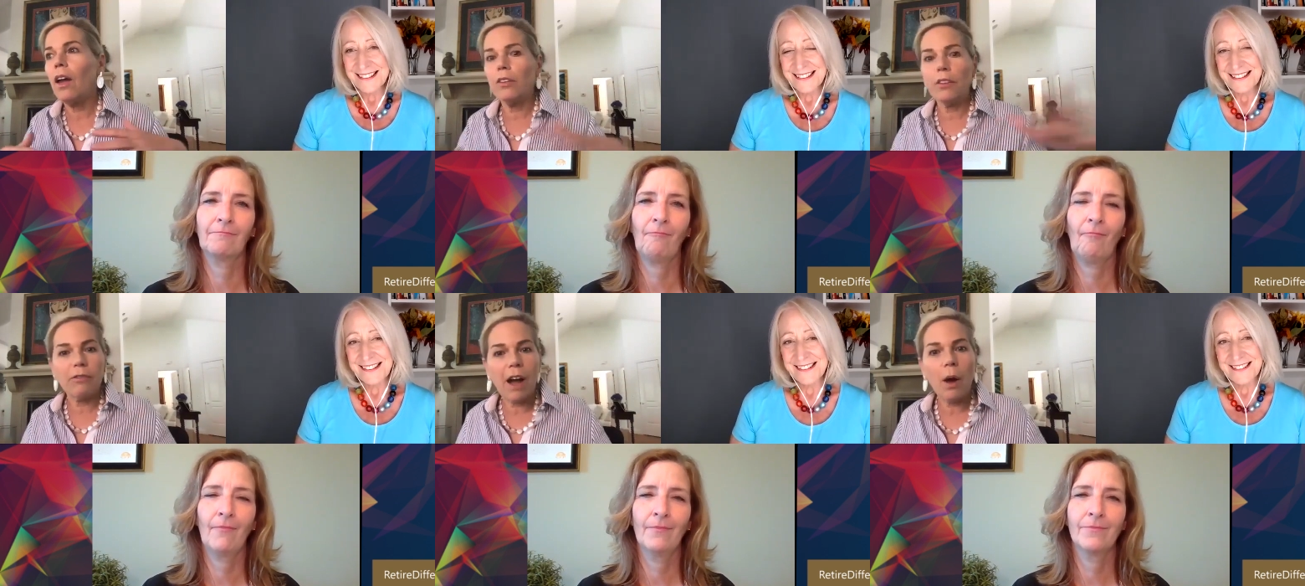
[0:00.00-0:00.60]

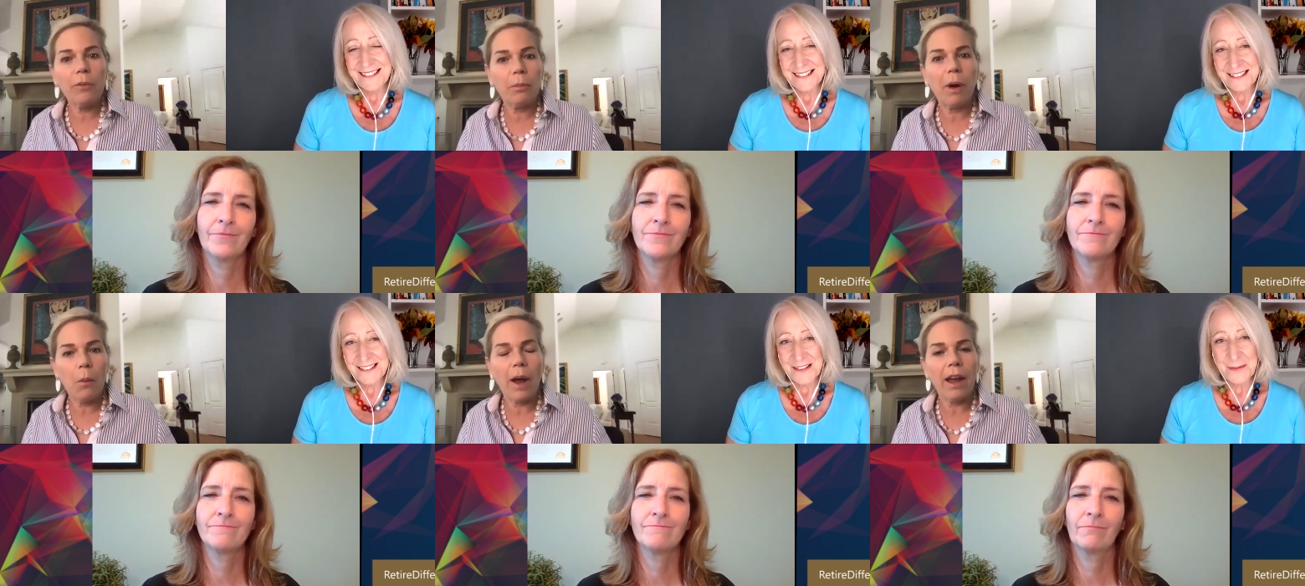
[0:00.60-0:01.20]
Speaker 1: found
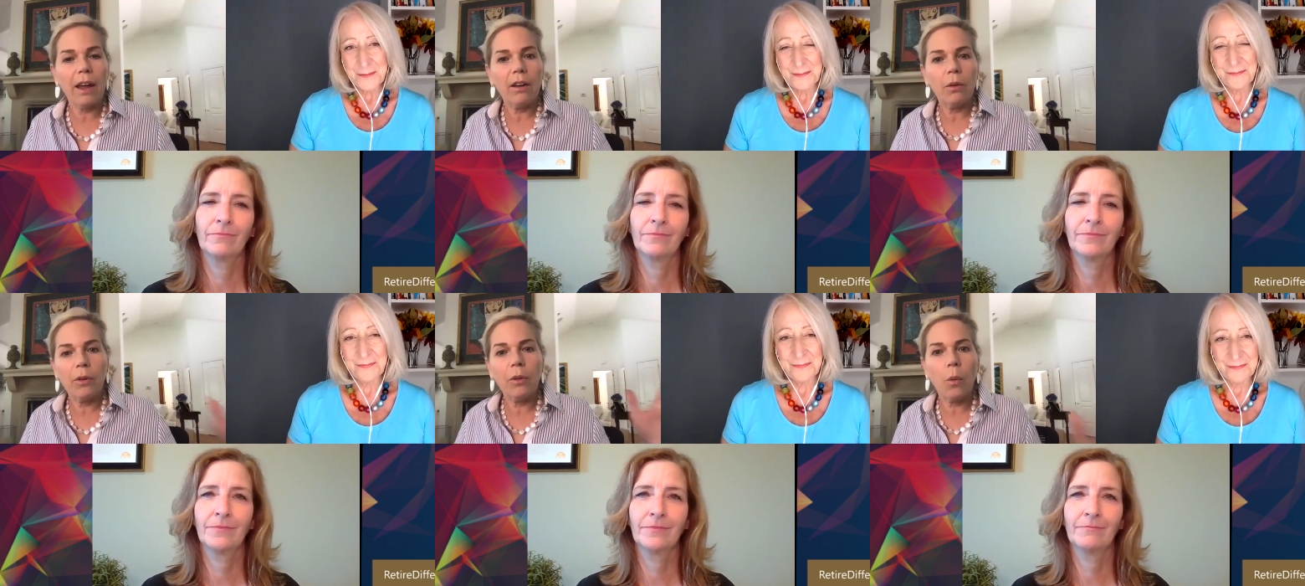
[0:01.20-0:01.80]
my way
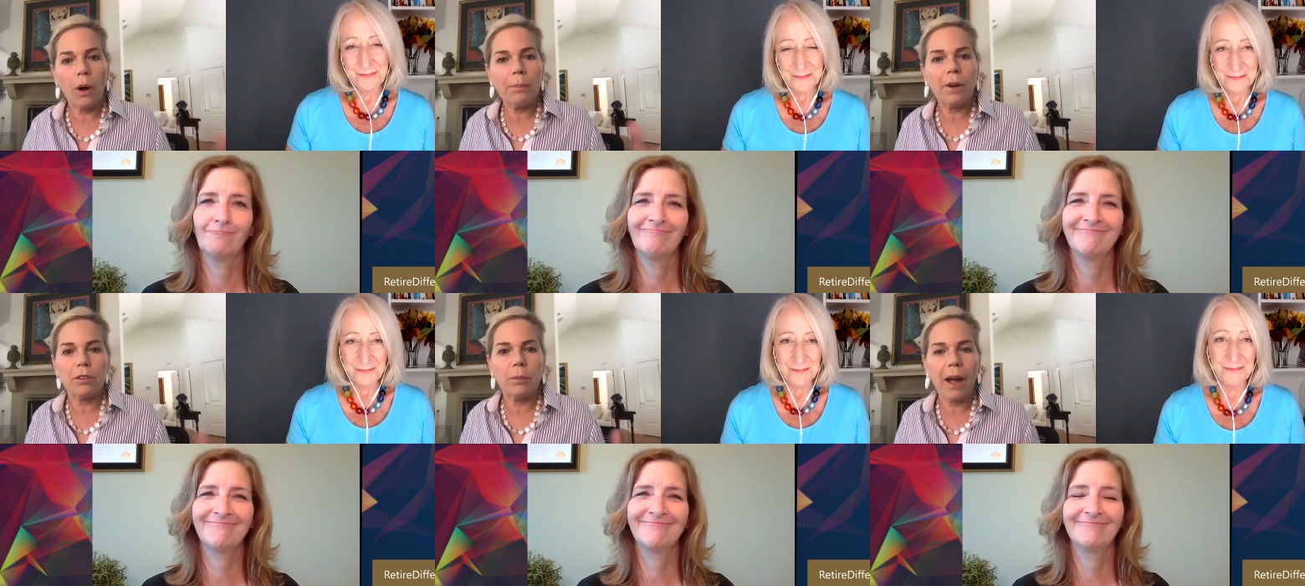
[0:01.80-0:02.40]
with a one
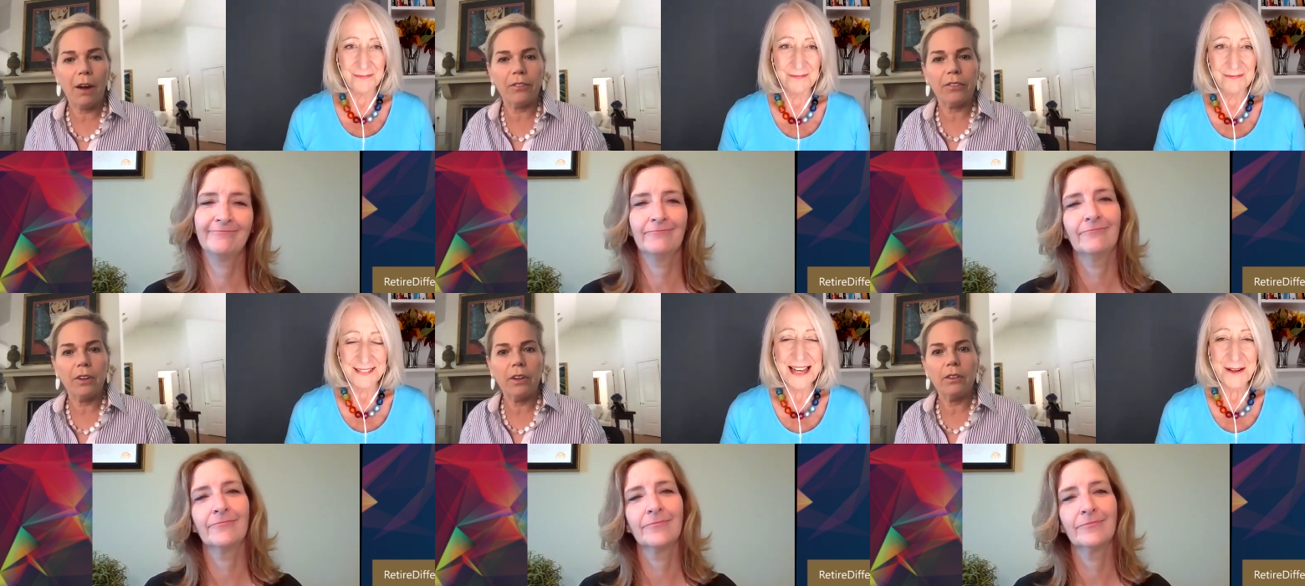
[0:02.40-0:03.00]
bedroom
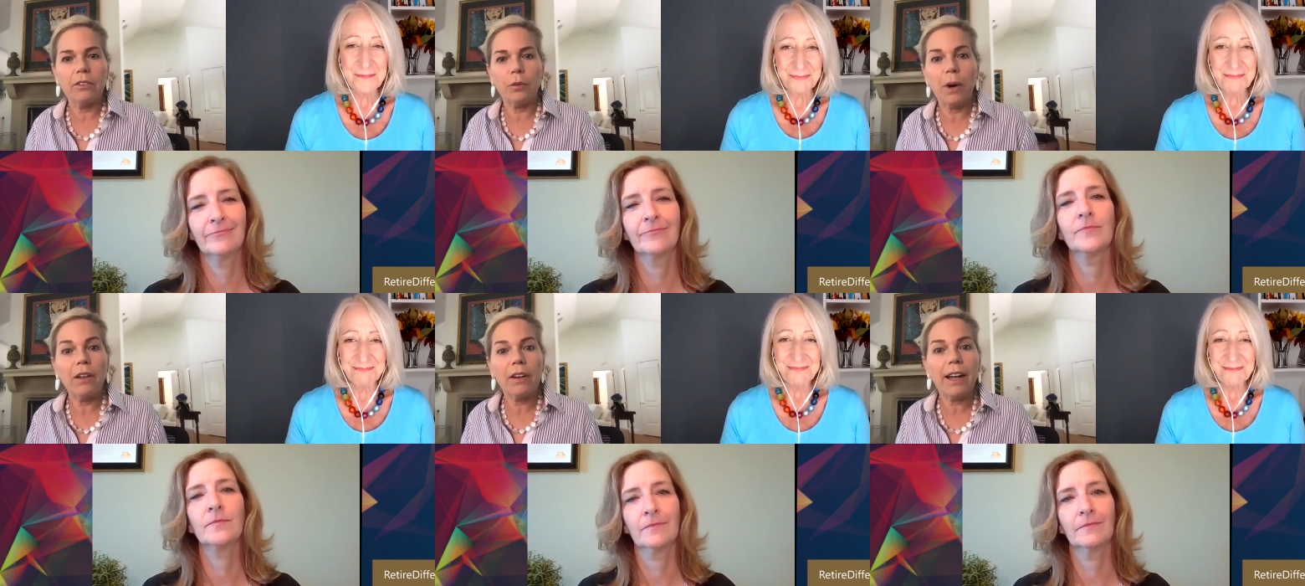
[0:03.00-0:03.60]
house. Yeah. Do
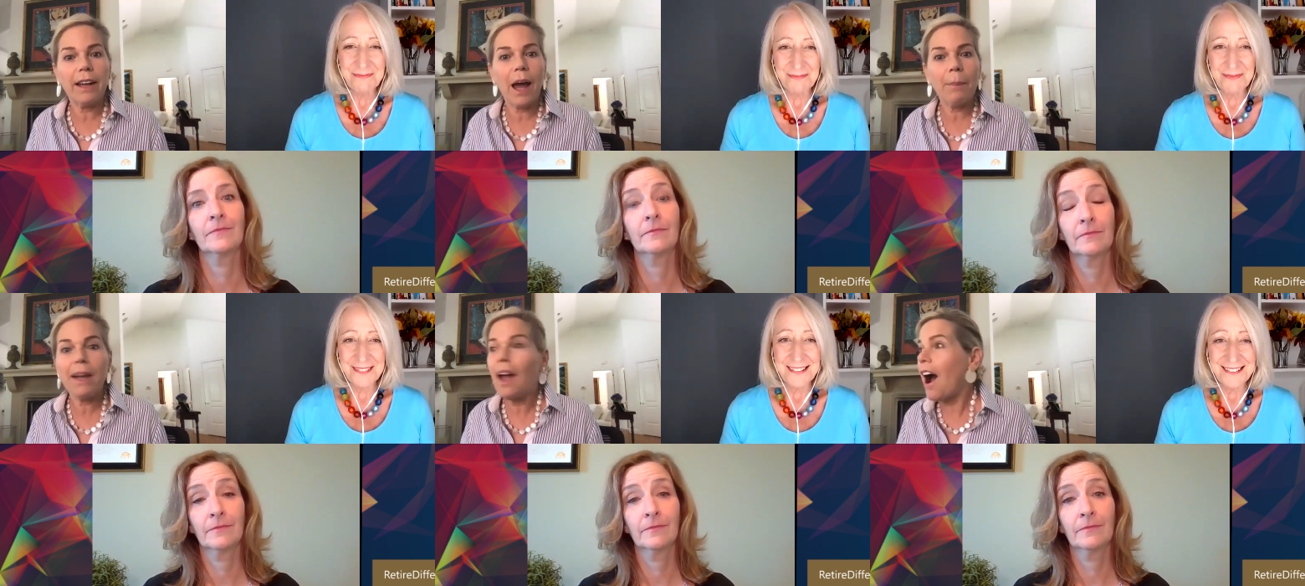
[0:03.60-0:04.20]
I look
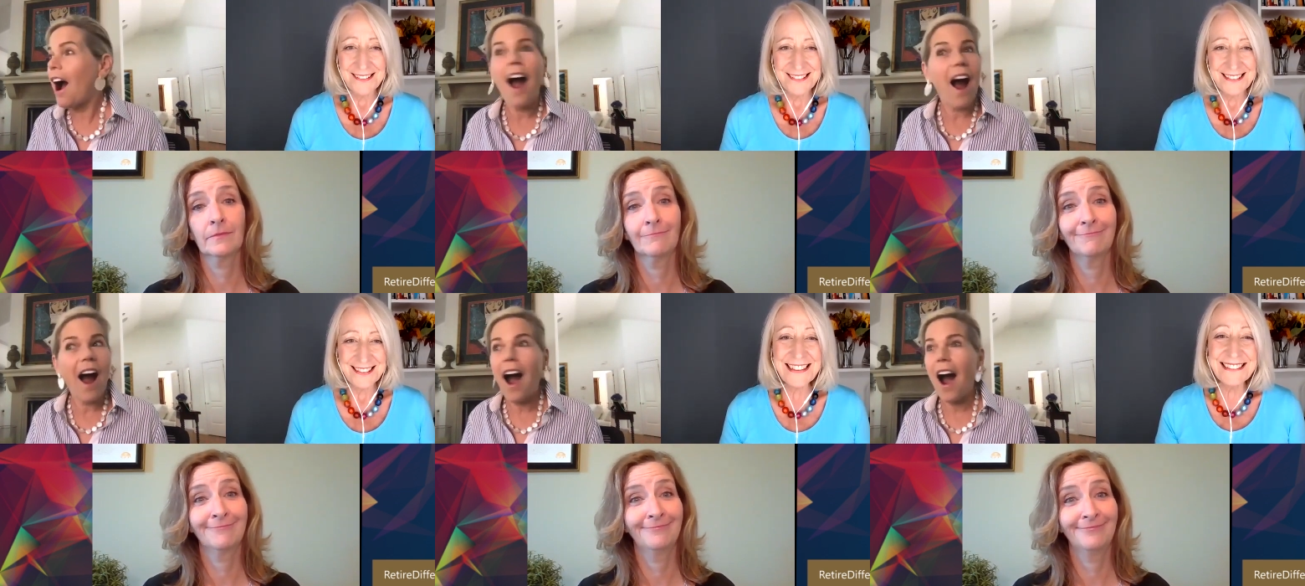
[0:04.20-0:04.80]
unhappy? I'm